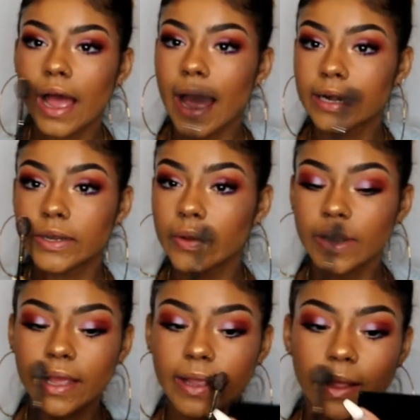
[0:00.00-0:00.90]
I do
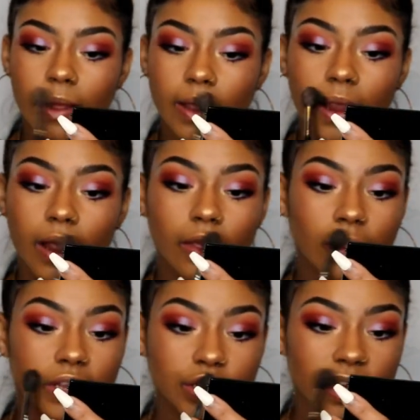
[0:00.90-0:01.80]
like
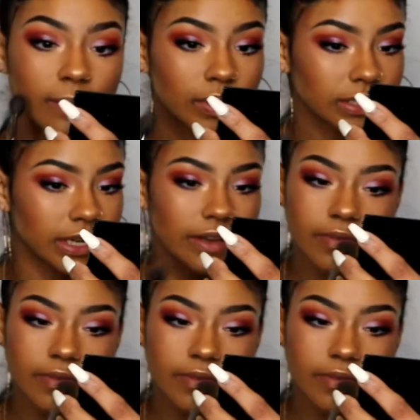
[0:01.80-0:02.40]
the shimmers in it.